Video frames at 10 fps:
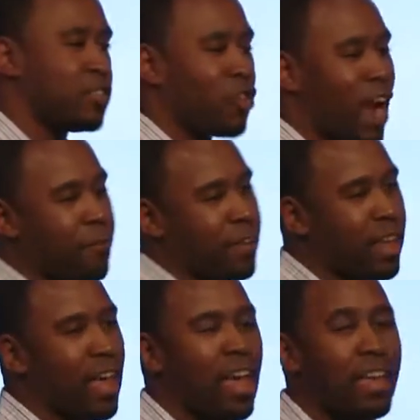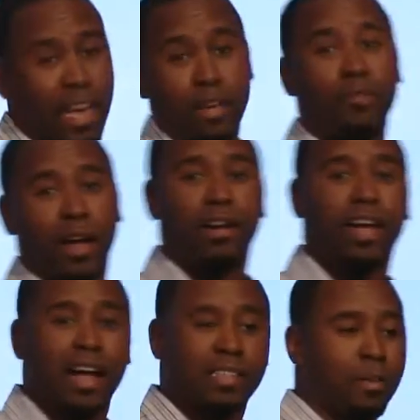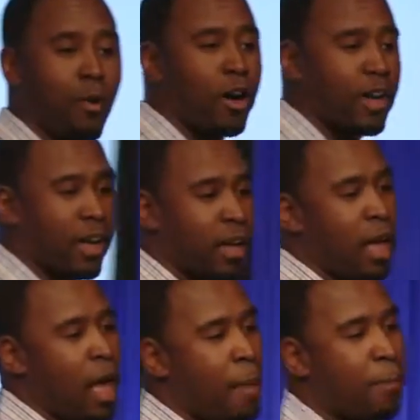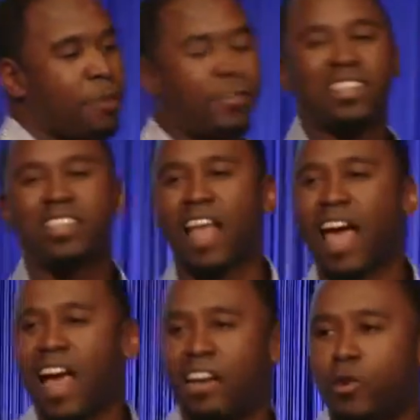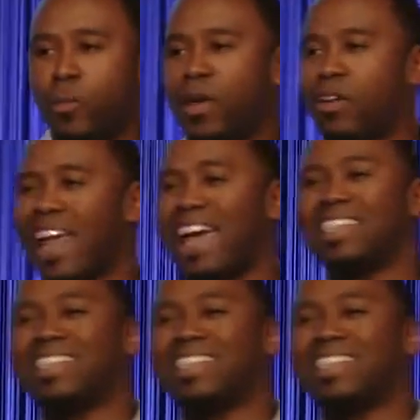and traffic, yeah, you've done content marketing. But if instead you build a